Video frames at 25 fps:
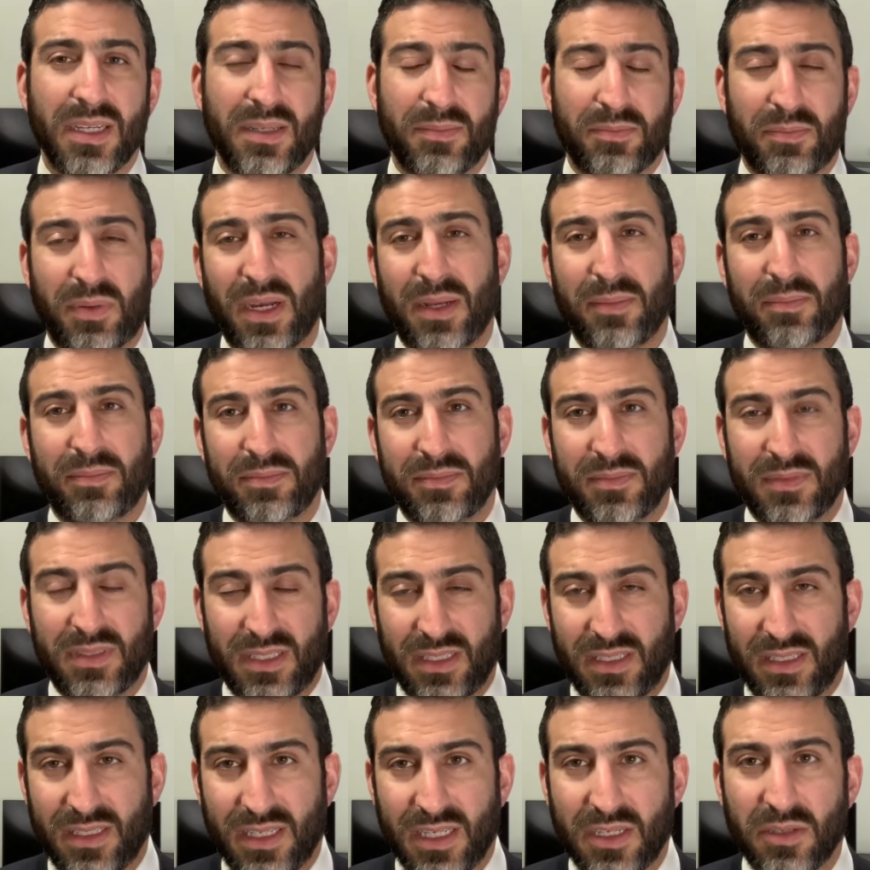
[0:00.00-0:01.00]
but
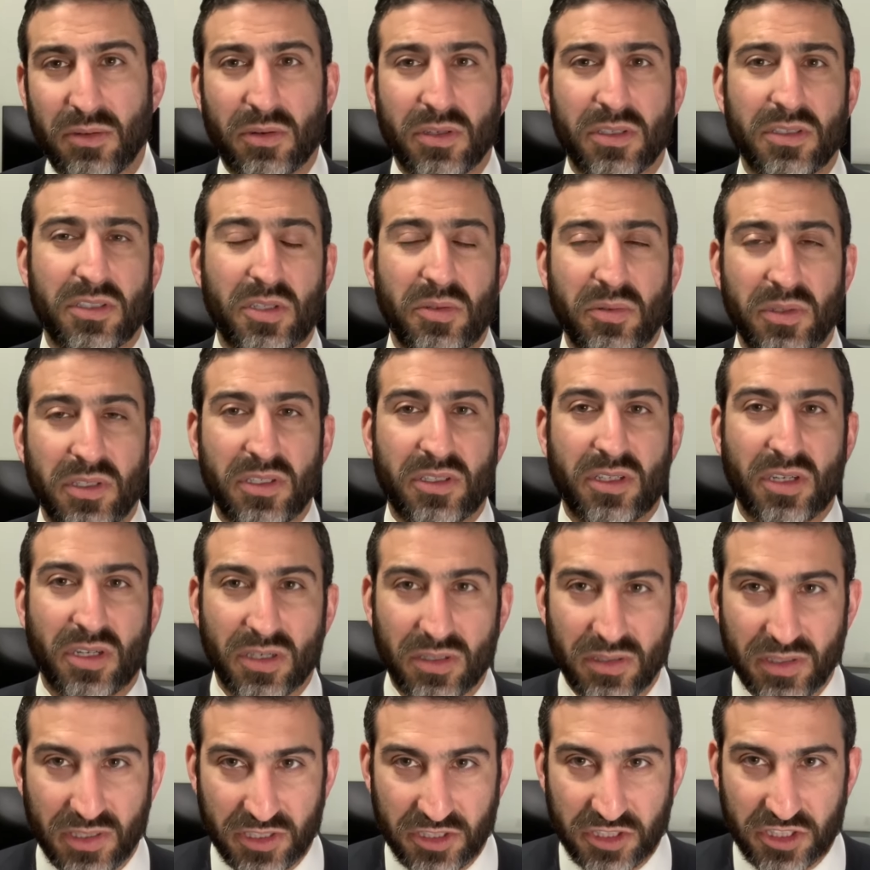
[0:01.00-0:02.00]
in order to
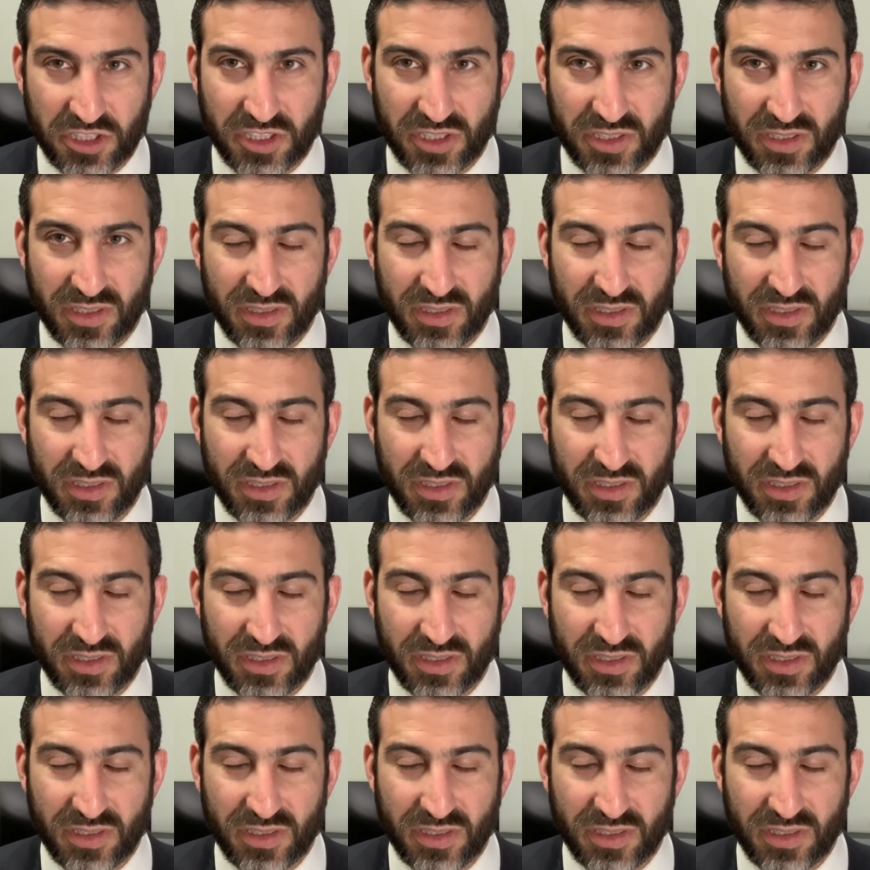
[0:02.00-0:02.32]
encourage